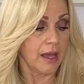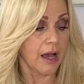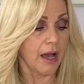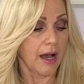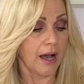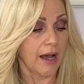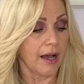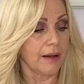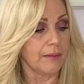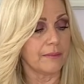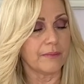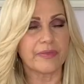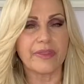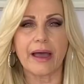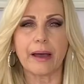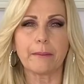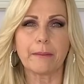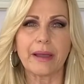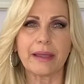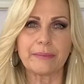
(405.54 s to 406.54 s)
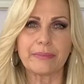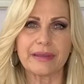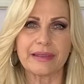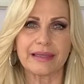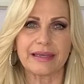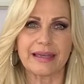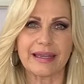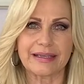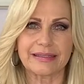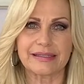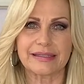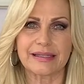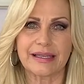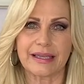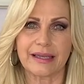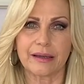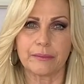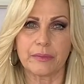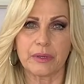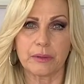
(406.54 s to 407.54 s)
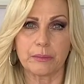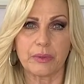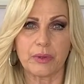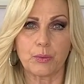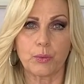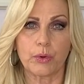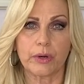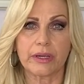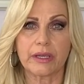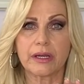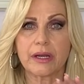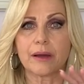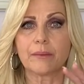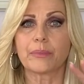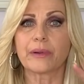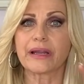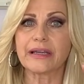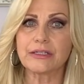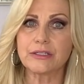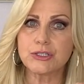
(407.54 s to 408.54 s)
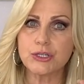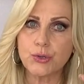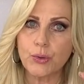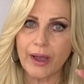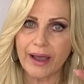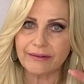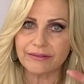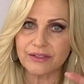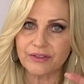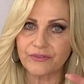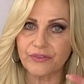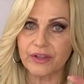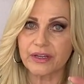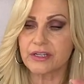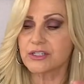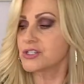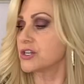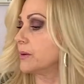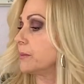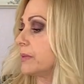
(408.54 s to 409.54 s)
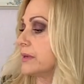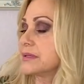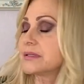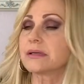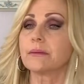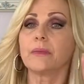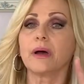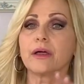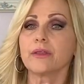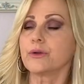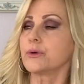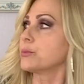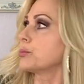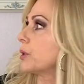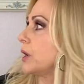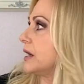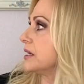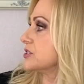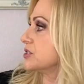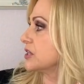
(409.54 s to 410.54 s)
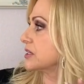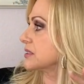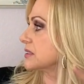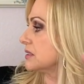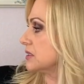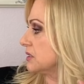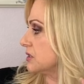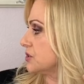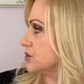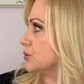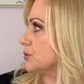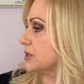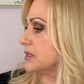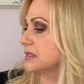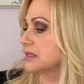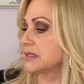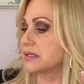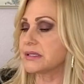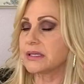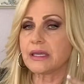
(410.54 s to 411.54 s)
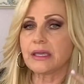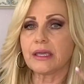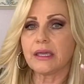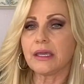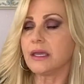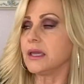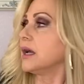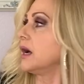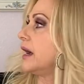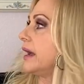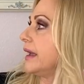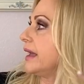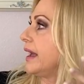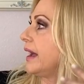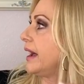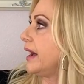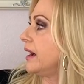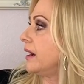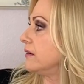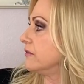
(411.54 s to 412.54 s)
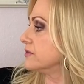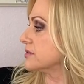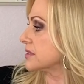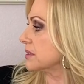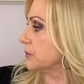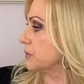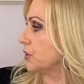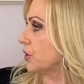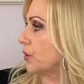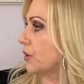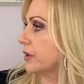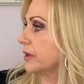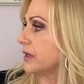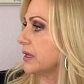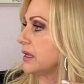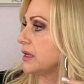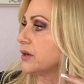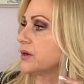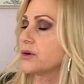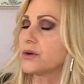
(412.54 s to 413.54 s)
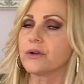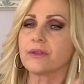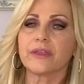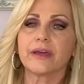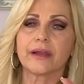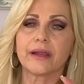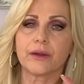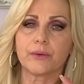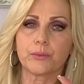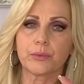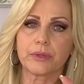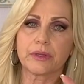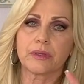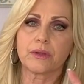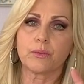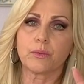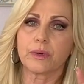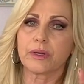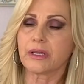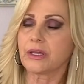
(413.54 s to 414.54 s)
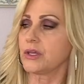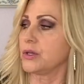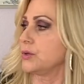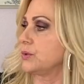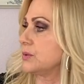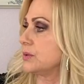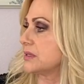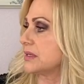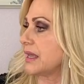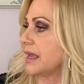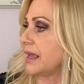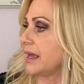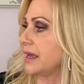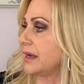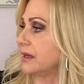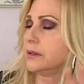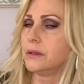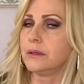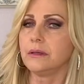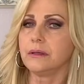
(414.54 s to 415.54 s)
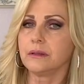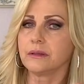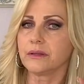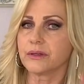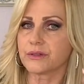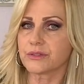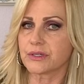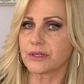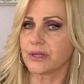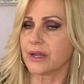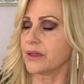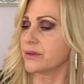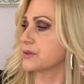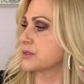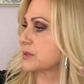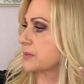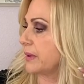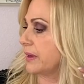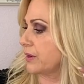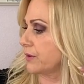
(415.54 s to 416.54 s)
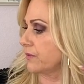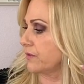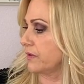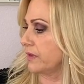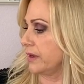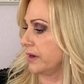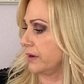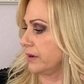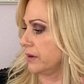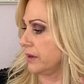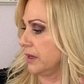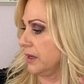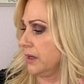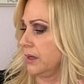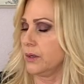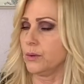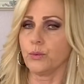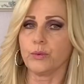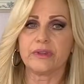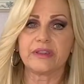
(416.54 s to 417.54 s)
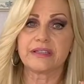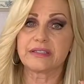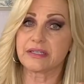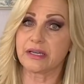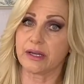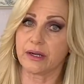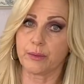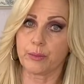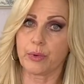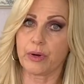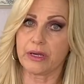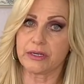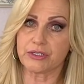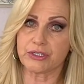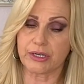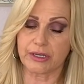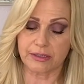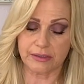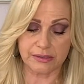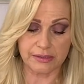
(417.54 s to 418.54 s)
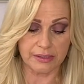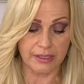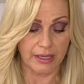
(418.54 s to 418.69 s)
That might be the next thing I'm going to be working on. But I do have to finish up on some other projects. And as you can see, I have some yarn here that I really want to use. And there's another spot over there with a ton of projects.